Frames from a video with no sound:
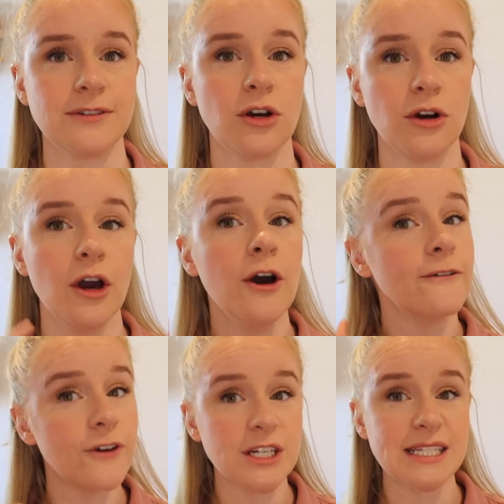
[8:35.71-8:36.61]
So
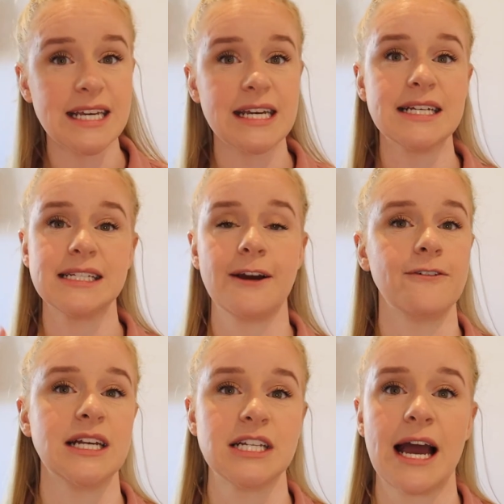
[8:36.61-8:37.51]
first thing is
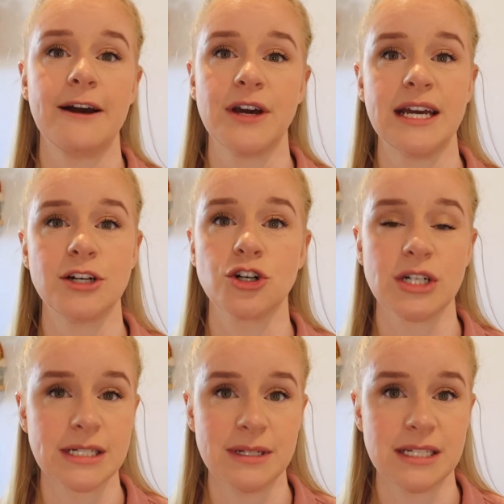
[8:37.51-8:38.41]
definitely to have a
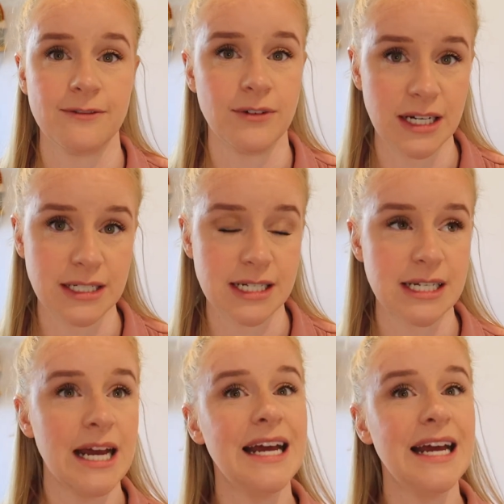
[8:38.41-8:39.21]
Christmas fund.